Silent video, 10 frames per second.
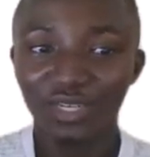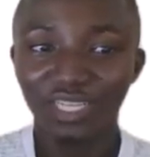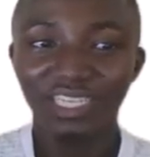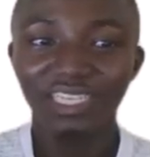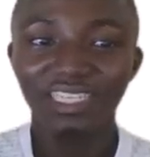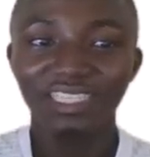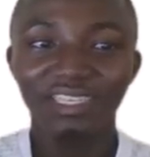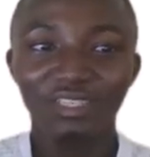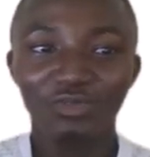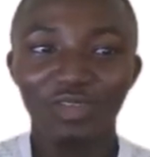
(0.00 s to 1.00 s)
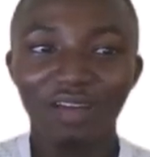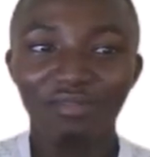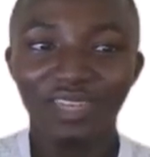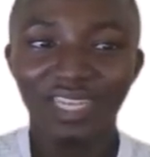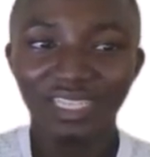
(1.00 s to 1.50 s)
Okay, yeah, so we have
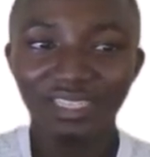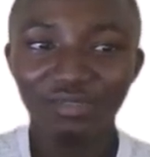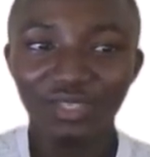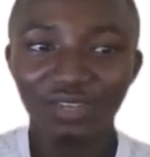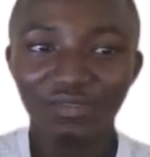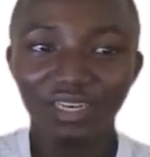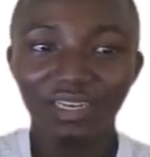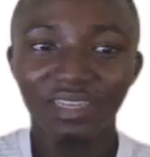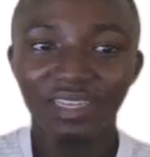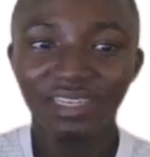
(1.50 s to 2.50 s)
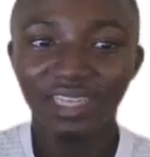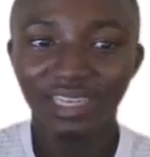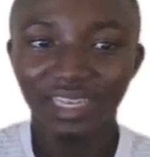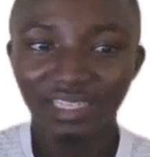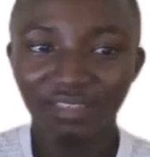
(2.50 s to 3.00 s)
-7
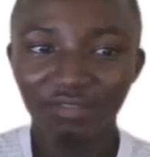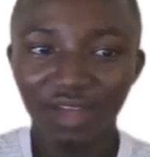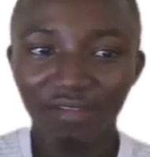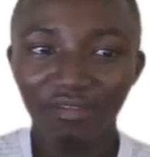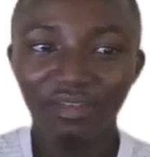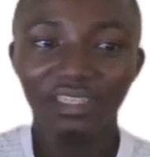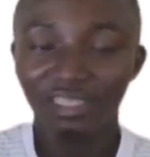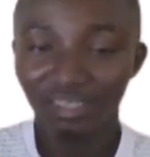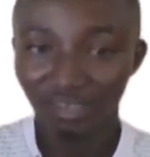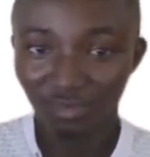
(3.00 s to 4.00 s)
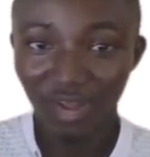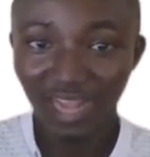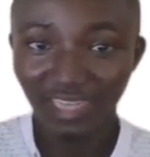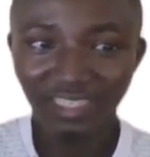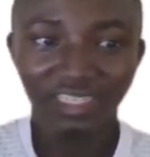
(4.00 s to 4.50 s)
then -5,
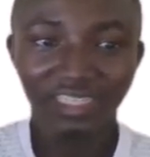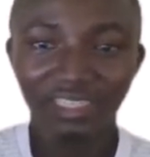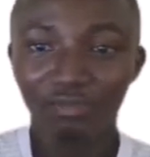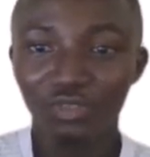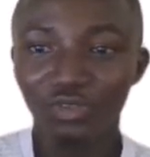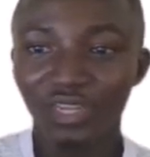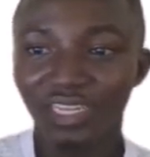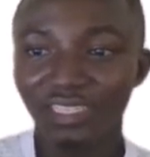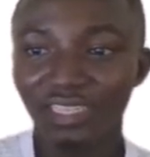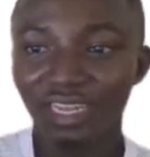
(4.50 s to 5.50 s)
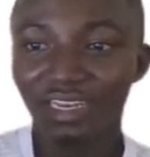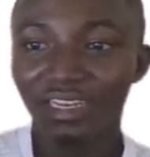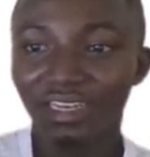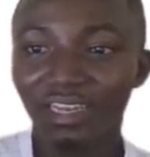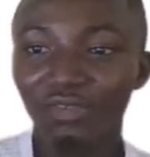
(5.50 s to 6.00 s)
right? Yes, I'm sure you understand.
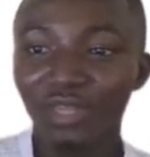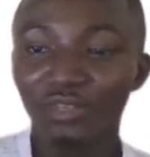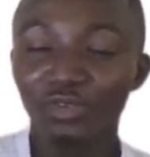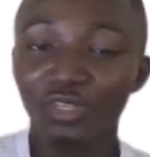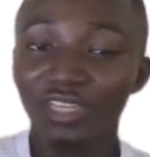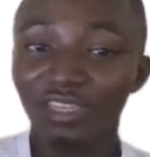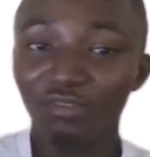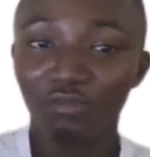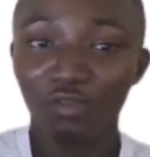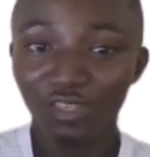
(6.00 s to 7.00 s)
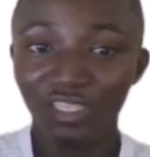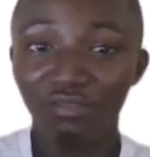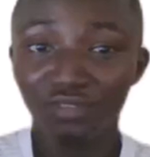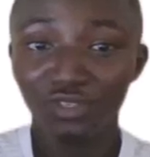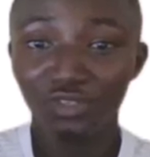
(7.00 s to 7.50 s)
That's why I told you that follow
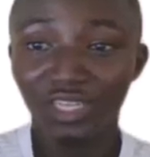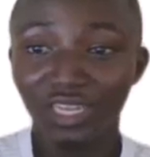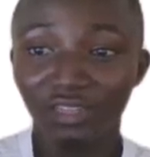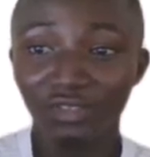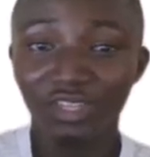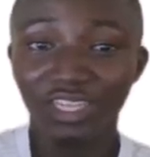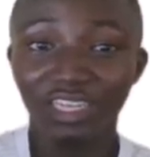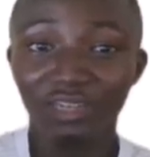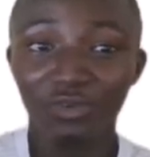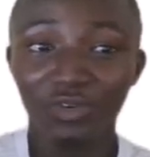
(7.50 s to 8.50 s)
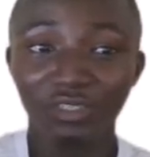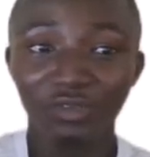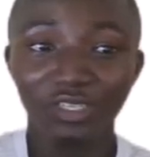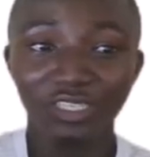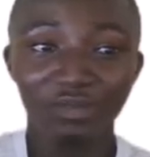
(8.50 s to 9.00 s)
this video to the end so you get the correct
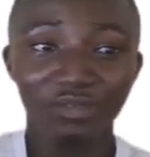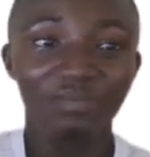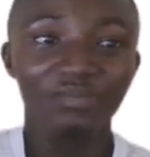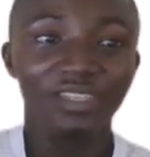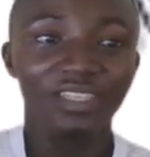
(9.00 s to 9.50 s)
concept.